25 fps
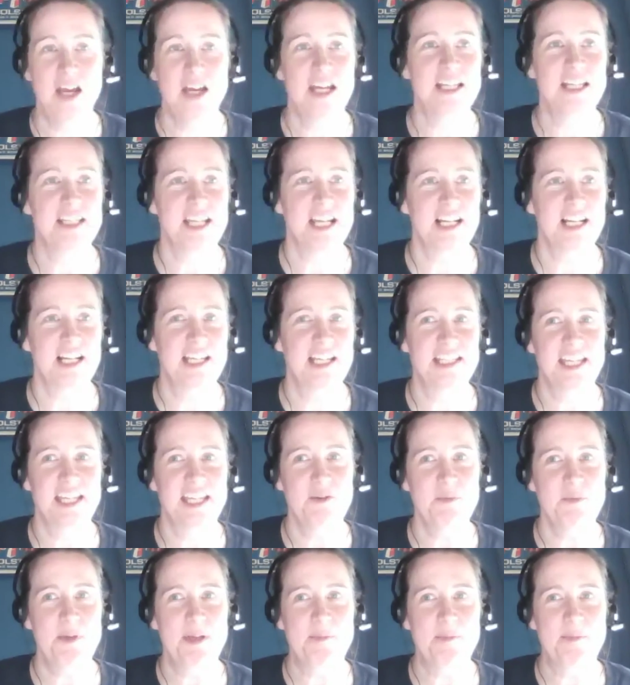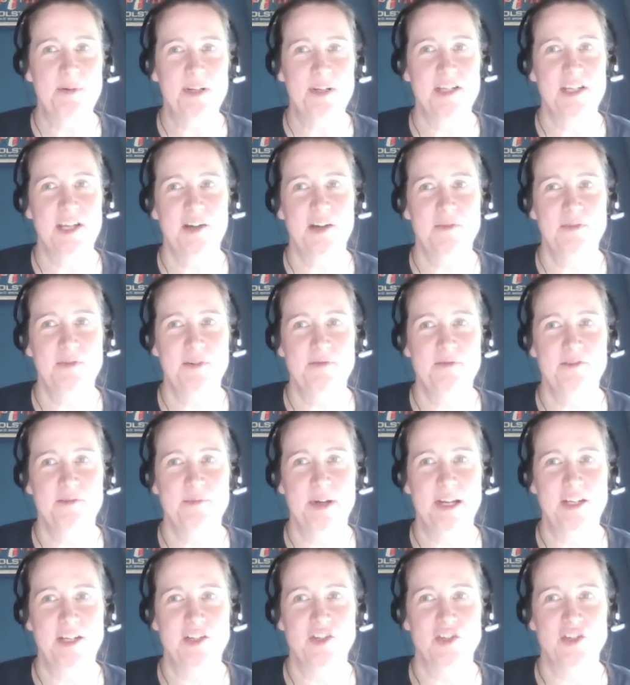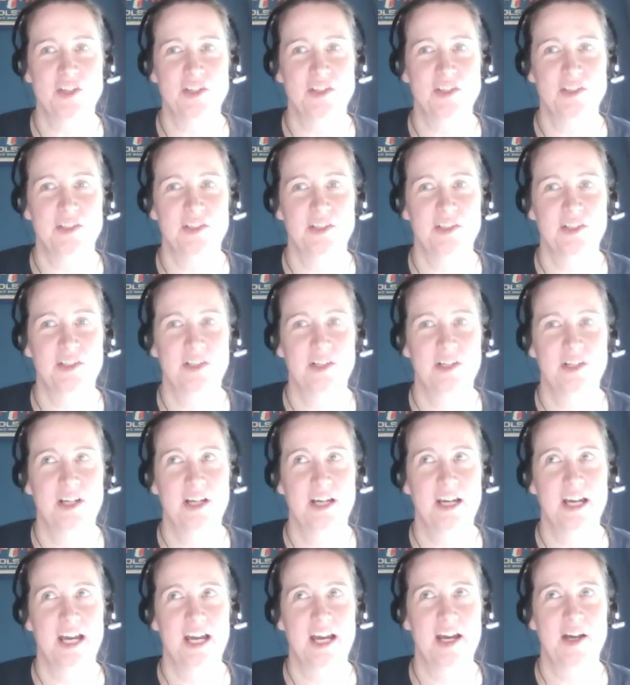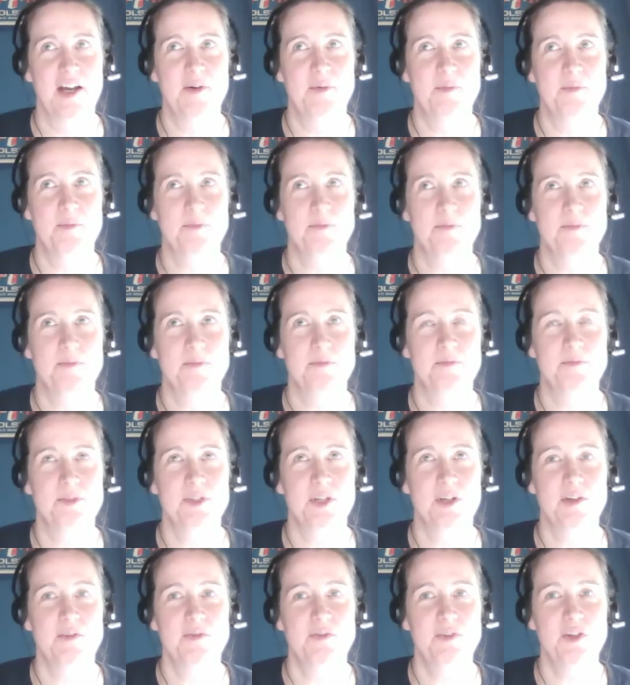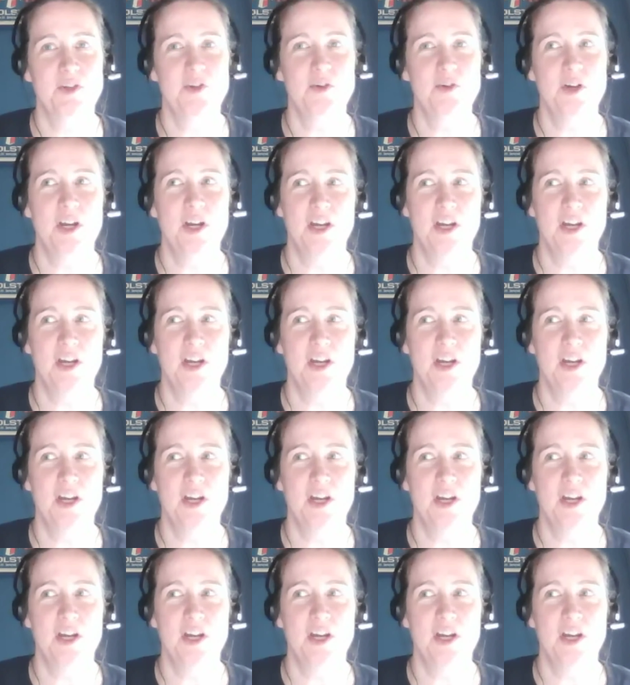Exactly. It's giving people enough information. So if you